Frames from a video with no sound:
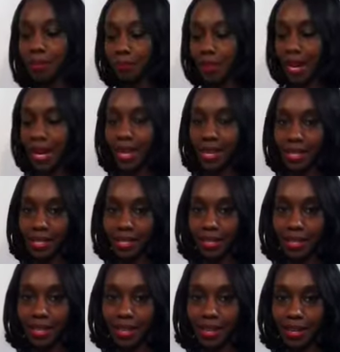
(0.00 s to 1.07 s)
up my
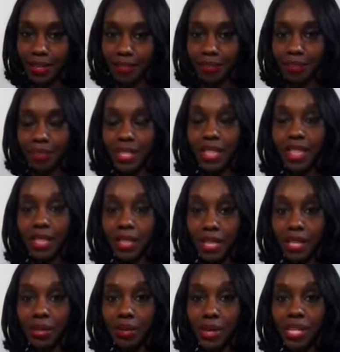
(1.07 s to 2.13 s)

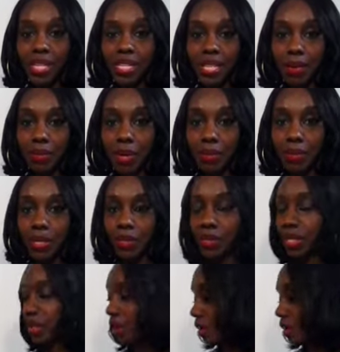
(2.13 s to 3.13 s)
the ingredients that I'm going to be using